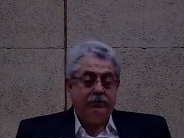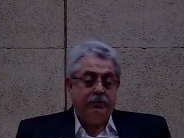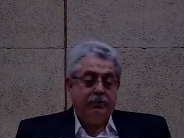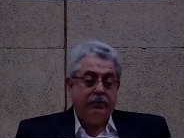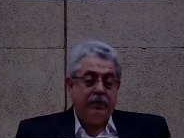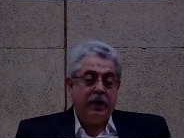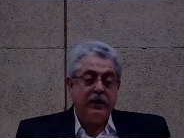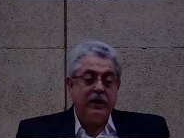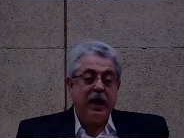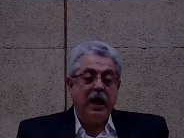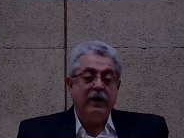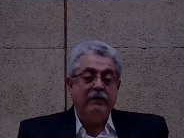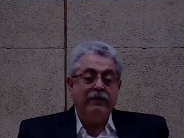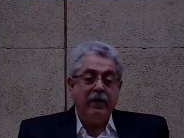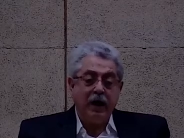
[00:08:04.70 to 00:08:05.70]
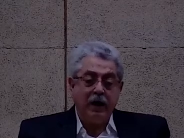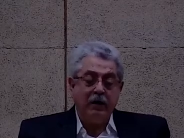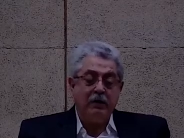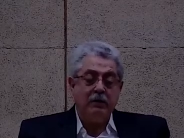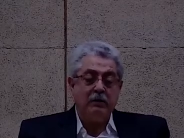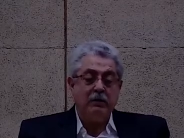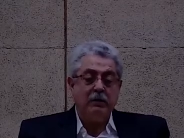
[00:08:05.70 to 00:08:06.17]
that I
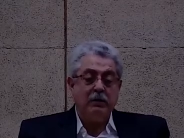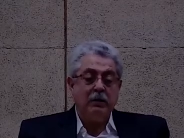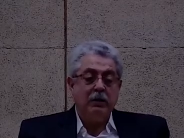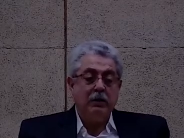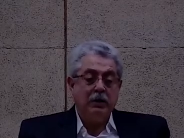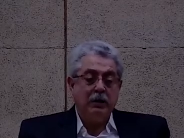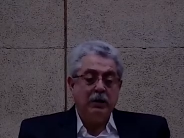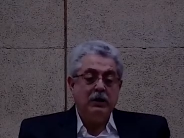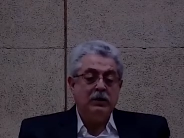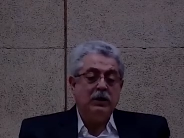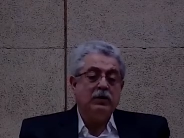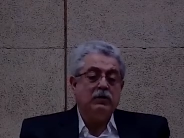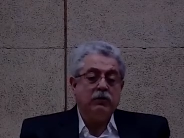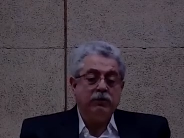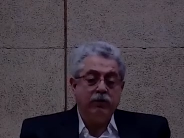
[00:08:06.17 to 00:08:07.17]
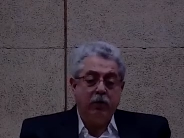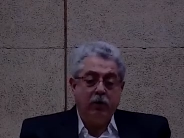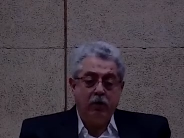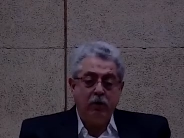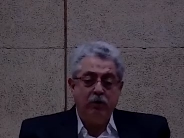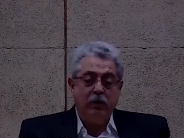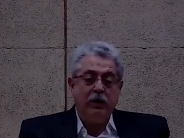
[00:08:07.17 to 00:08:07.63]
find easy to
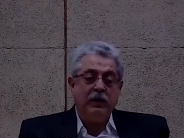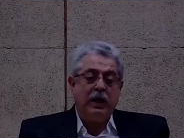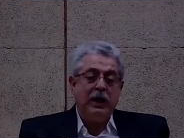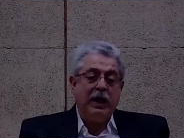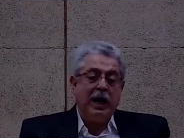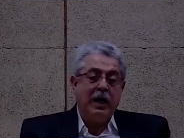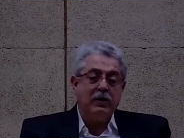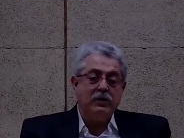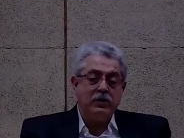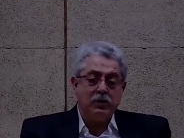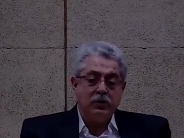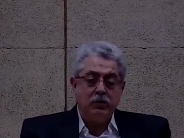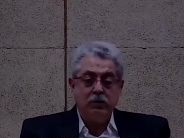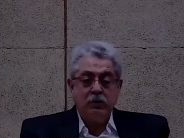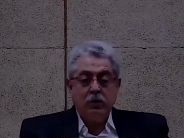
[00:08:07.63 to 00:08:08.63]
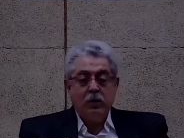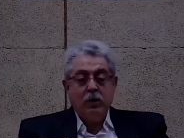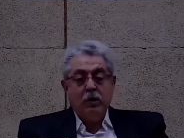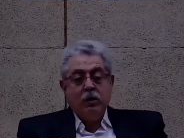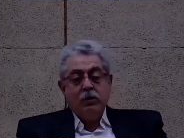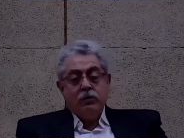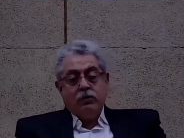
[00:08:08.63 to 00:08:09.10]
follow that allows you
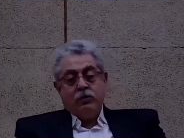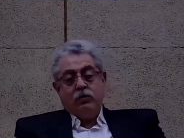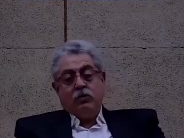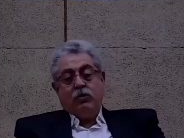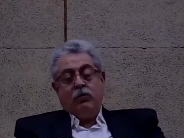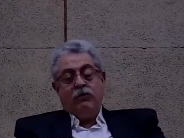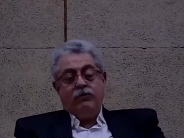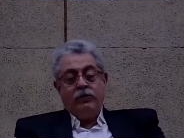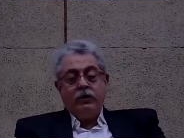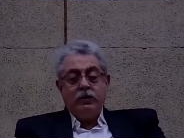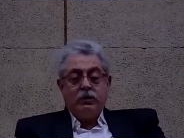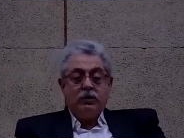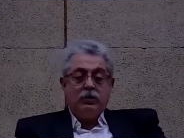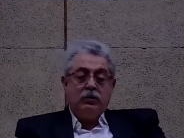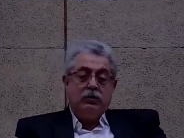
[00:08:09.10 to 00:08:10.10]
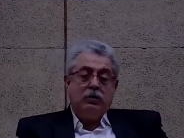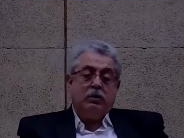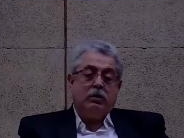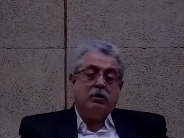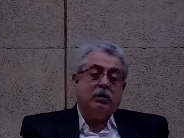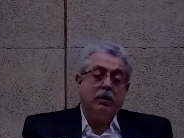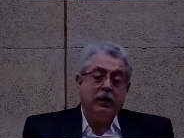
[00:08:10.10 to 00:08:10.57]
to convert
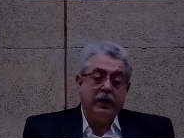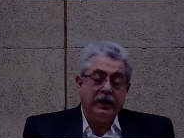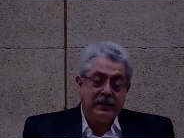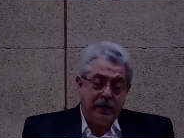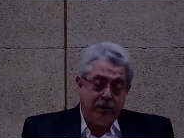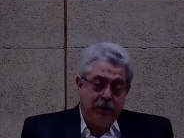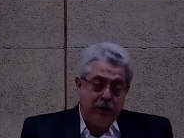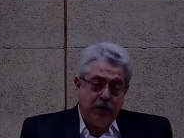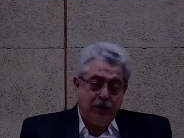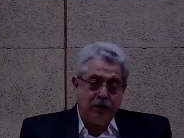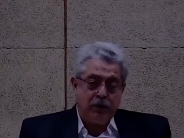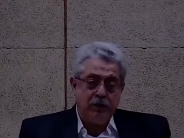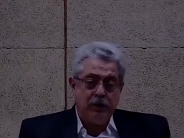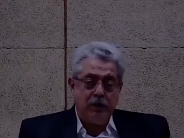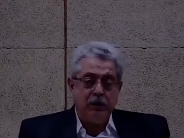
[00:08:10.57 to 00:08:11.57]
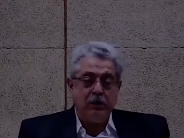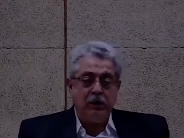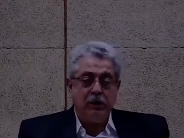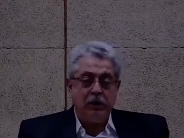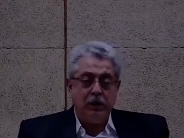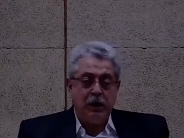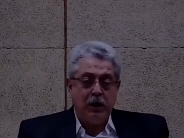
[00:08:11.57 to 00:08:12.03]
your examination
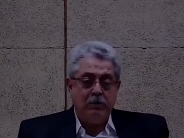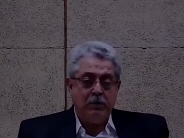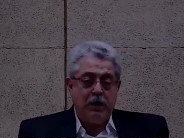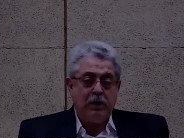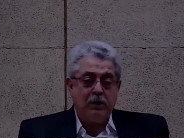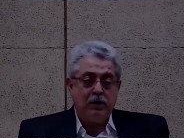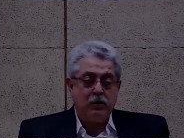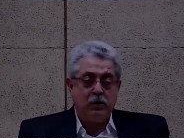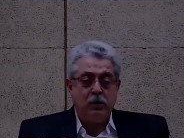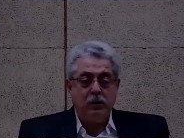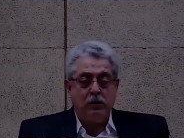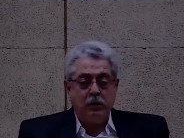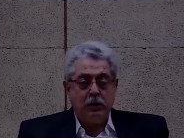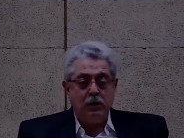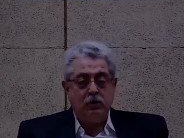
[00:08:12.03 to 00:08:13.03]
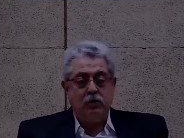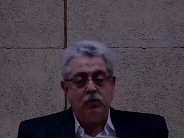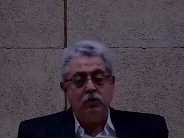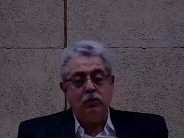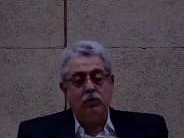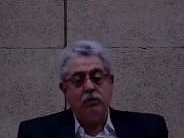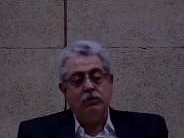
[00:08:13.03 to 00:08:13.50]
written in MS Word
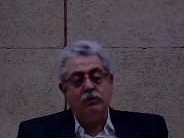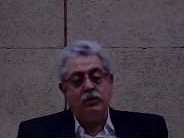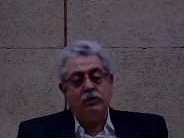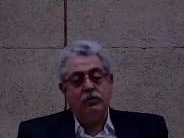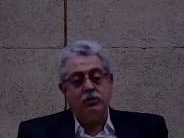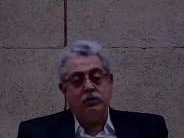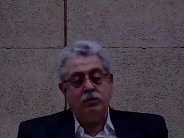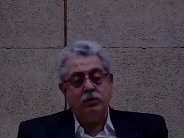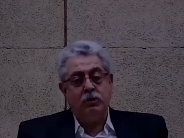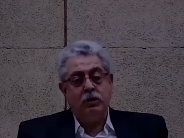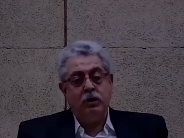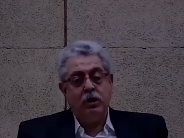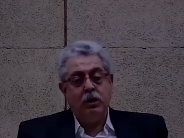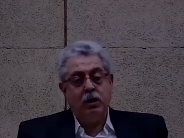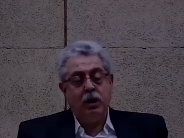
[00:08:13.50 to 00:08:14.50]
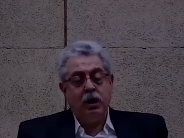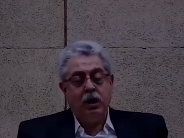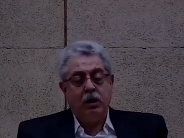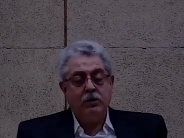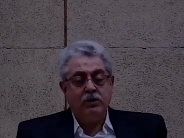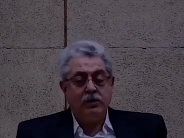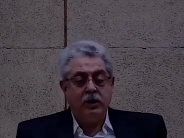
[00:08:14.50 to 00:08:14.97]
into the
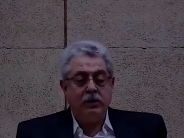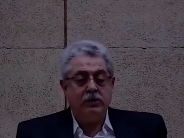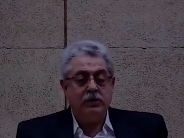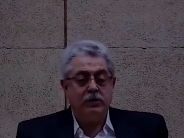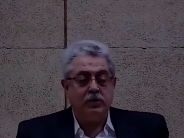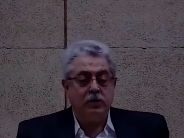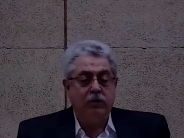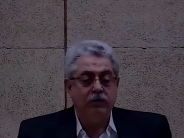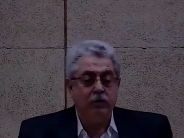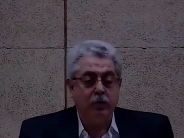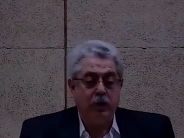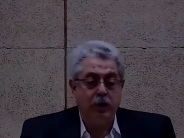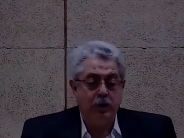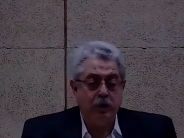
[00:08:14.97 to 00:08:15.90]
Schoolhouse Test software.